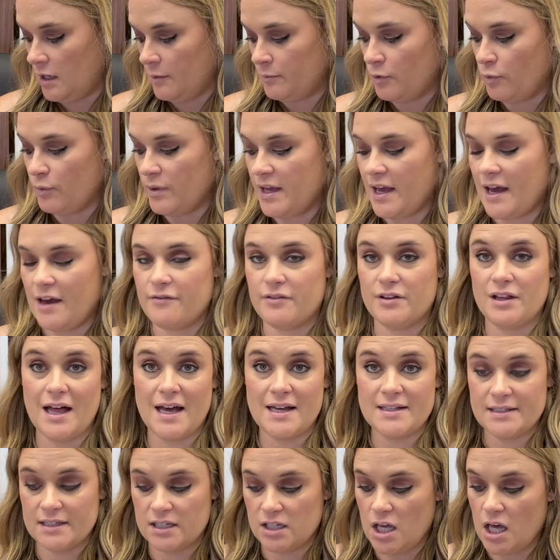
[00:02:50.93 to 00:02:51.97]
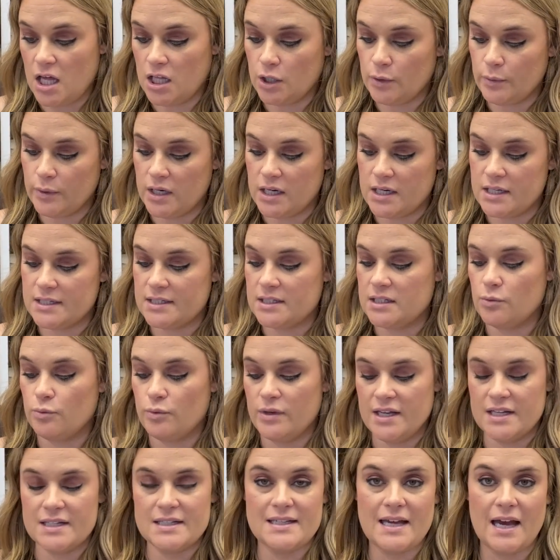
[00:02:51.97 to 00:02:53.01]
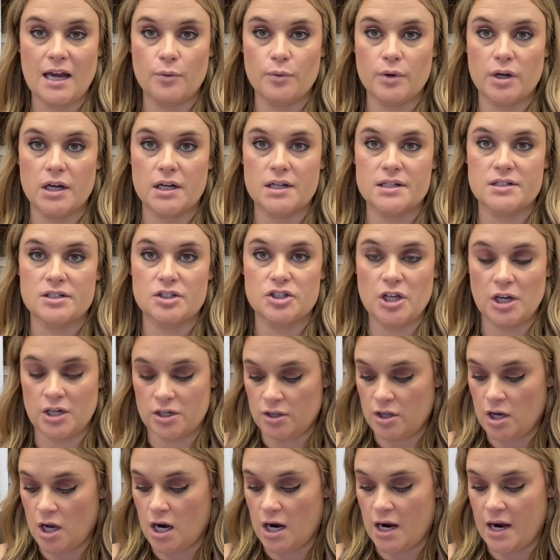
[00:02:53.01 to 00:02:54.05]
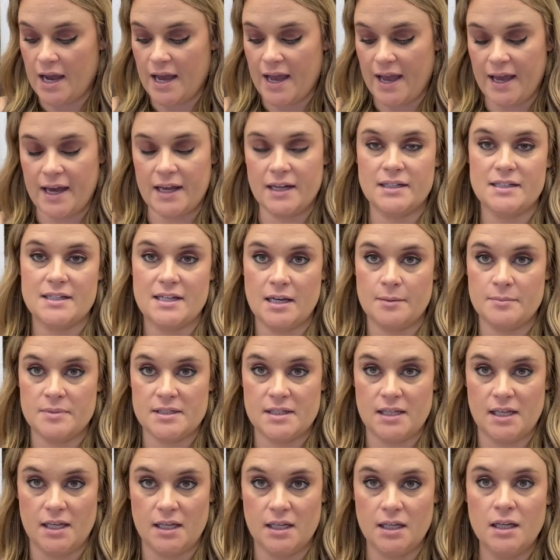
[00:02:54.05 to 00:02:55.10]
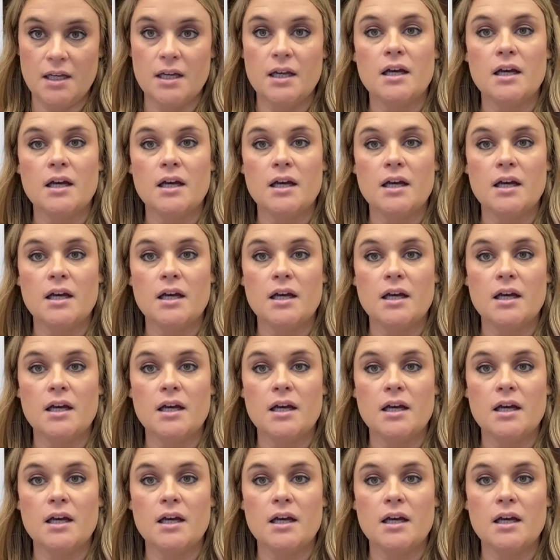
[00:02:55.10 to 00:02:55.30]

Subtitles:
We have Classic Colorworks, Weeks Dye Works, Gentle Art, and DMC.